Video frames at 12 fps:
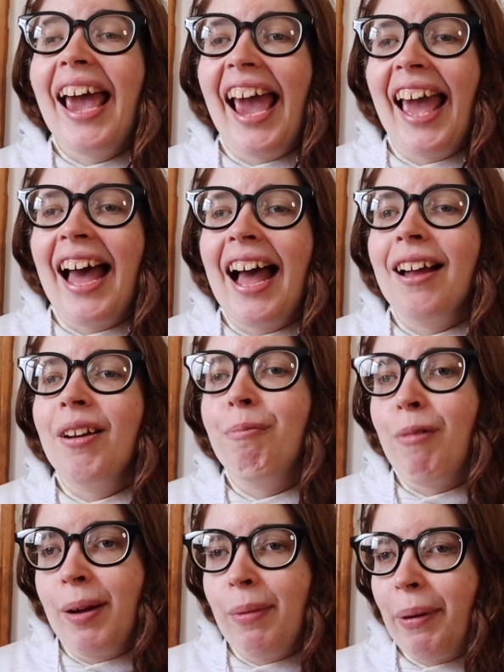
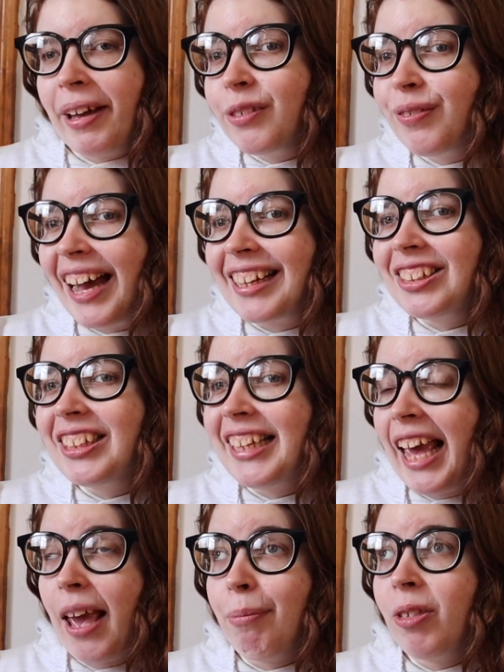And one of my best friends
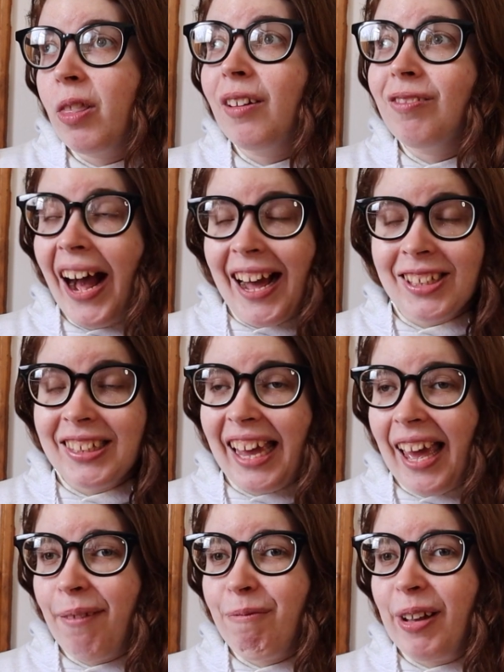came to the last
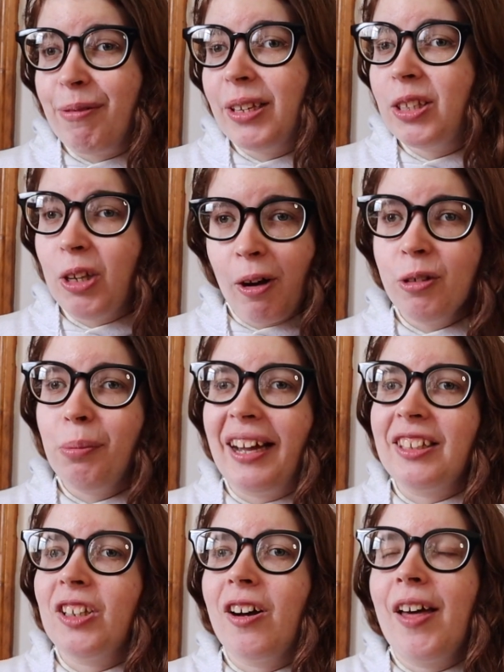game, which was so
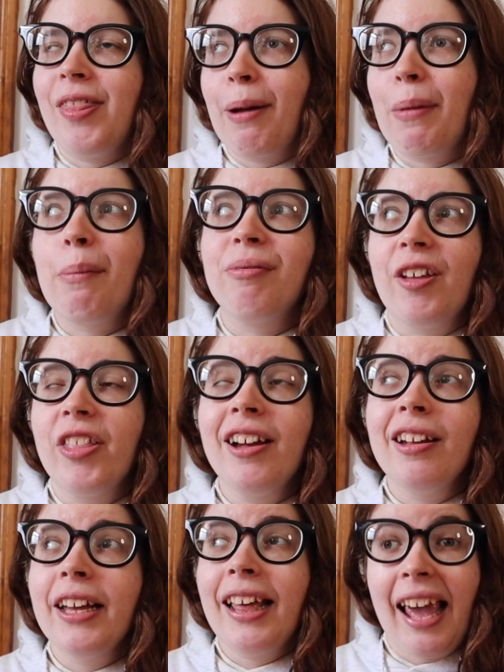special. And then my
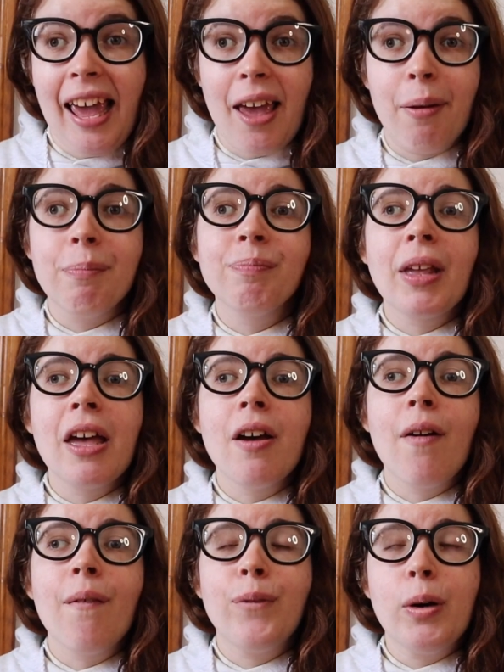brother came
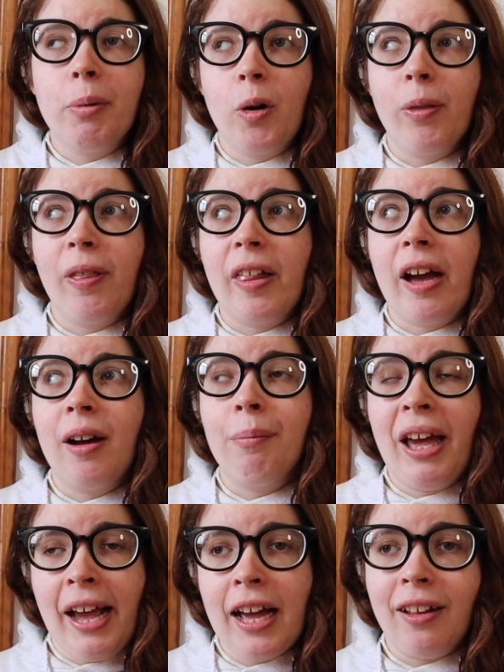for both of them.
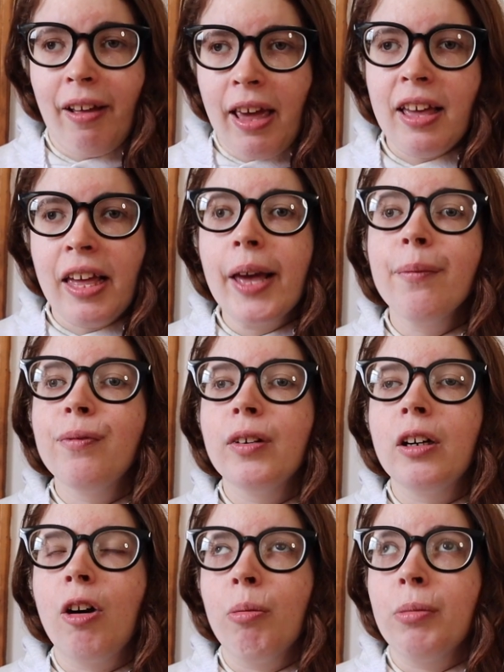And actually, he came for
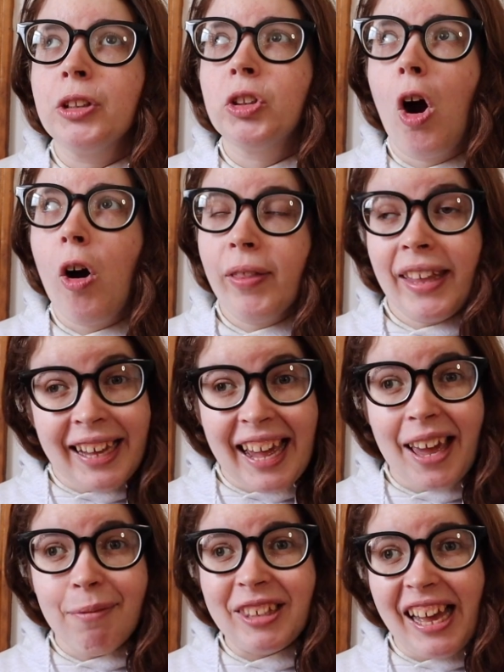almost all the
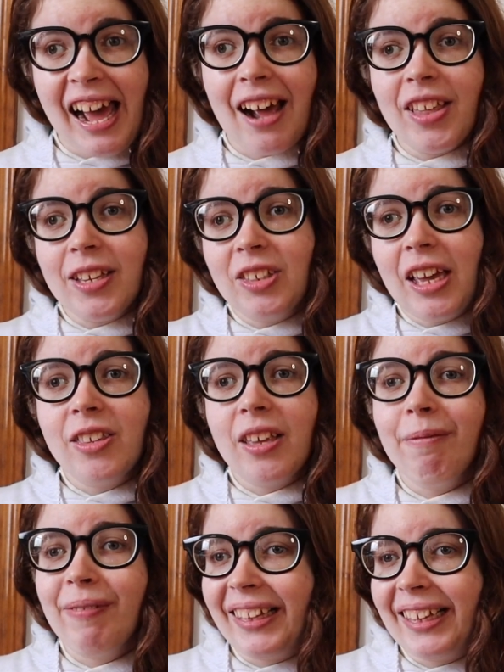games I had this
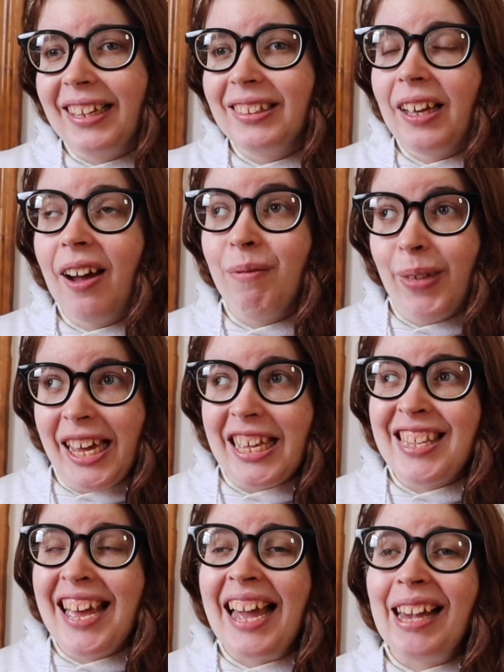season, which is
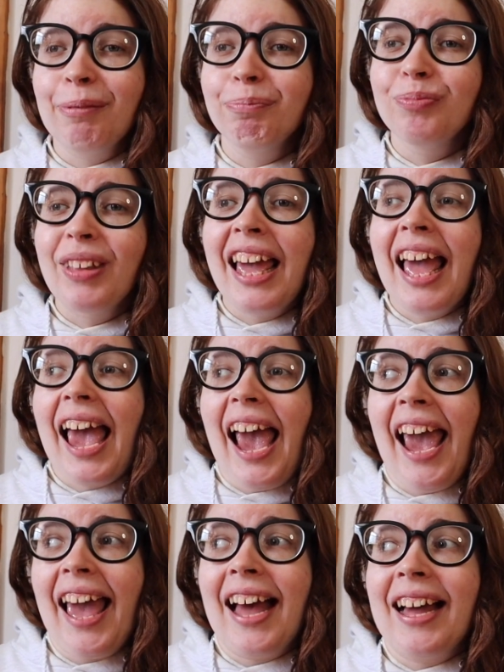amazing.
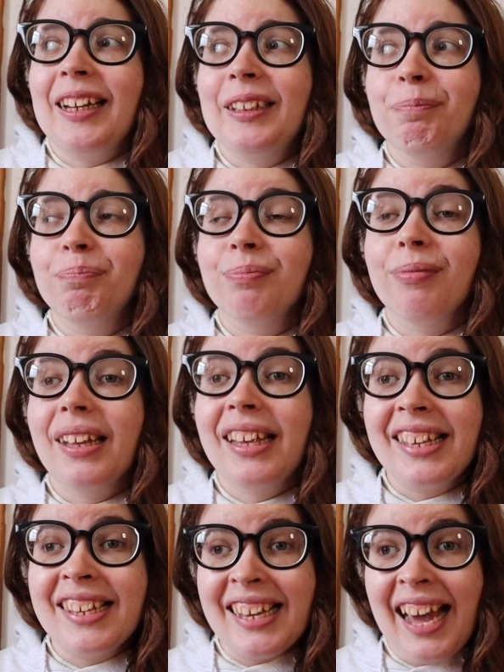And,
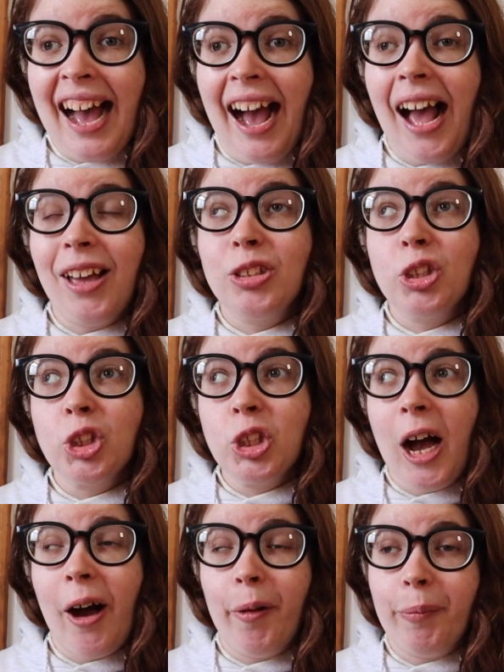yeah.
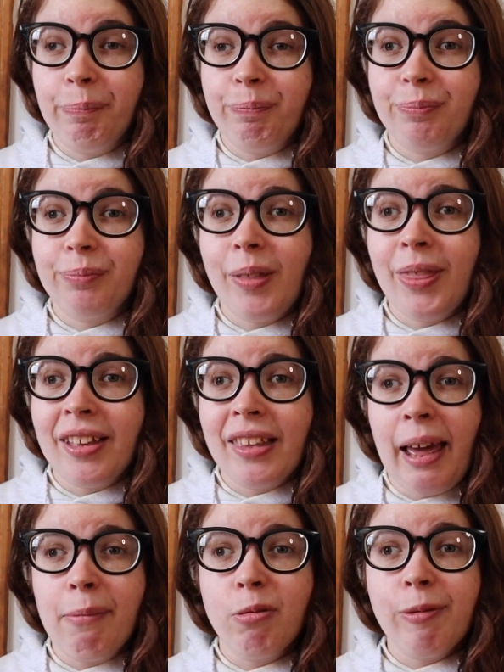So, the
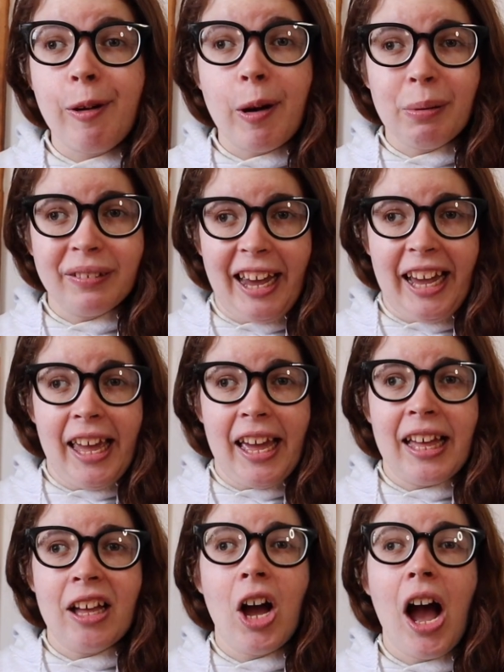teams we were
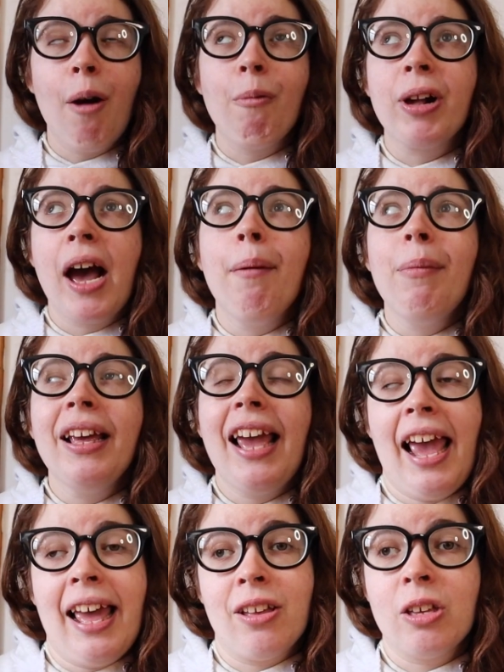playing, coming
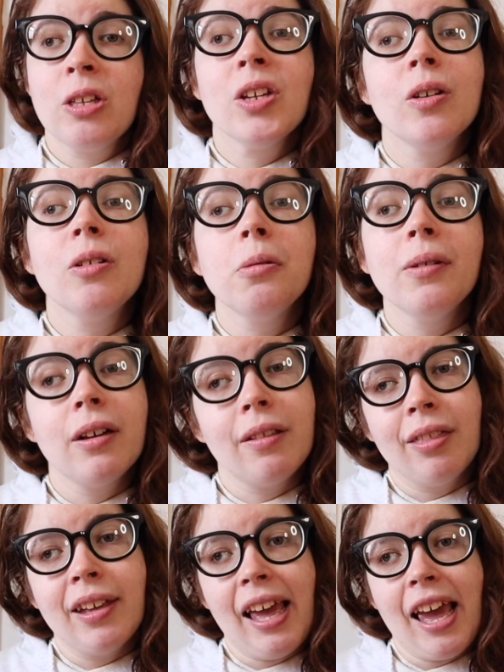into
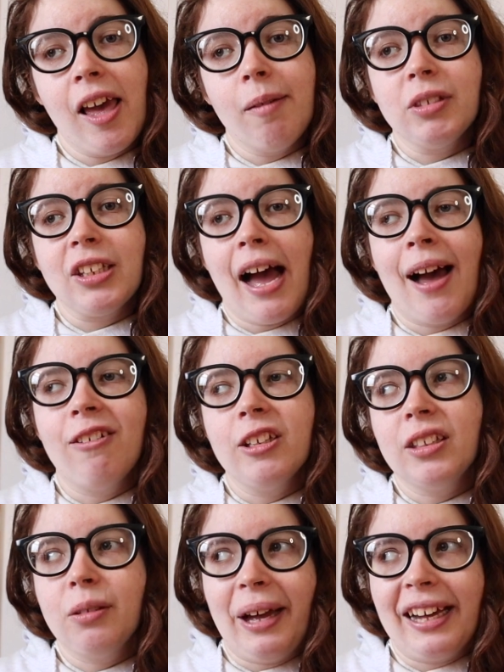the games, I
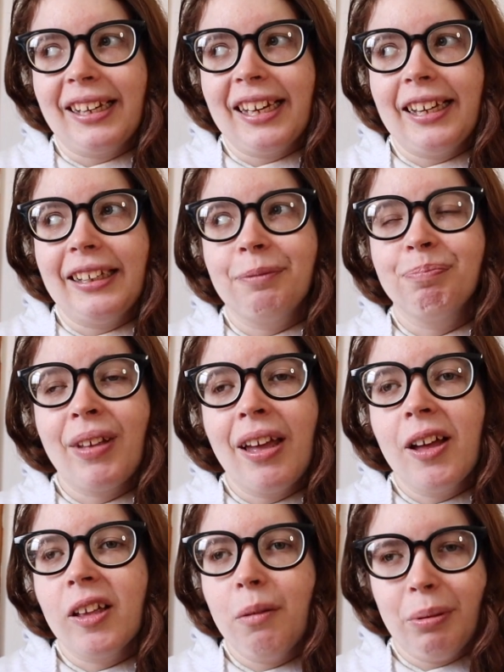was expecting
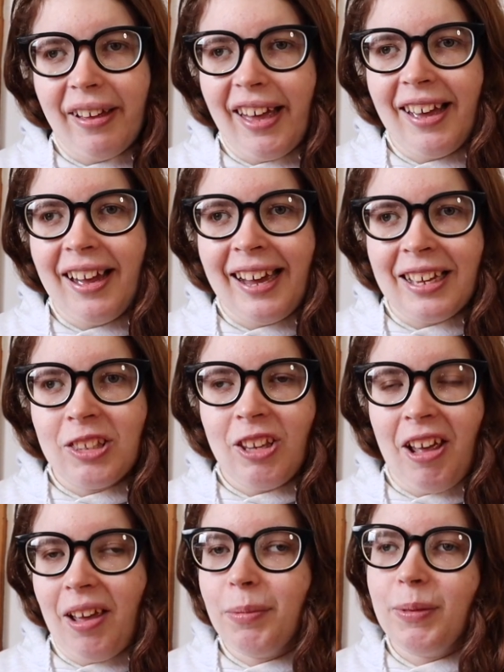to play against
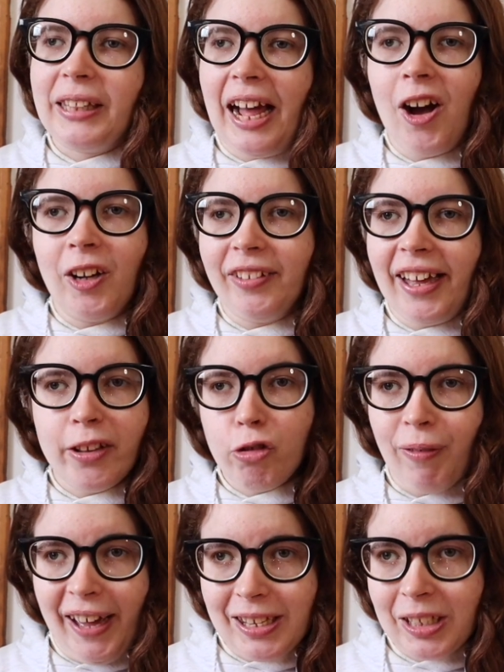teams that are, like,
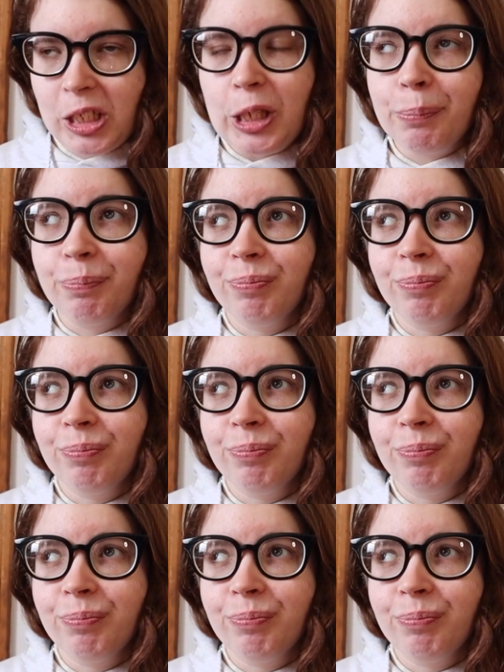twice